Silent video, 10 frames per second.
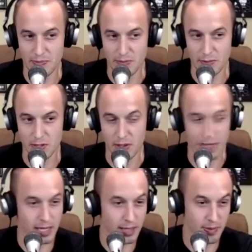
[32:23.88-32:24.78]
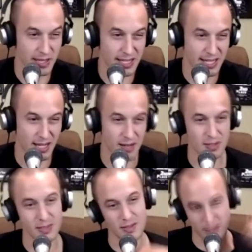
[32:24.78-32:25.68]
so I kind of planned it out,
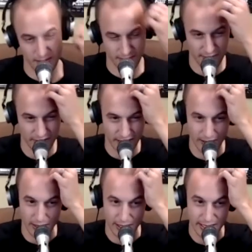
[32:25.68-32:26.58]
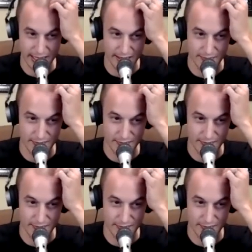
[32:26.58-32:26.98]
figured out I'd need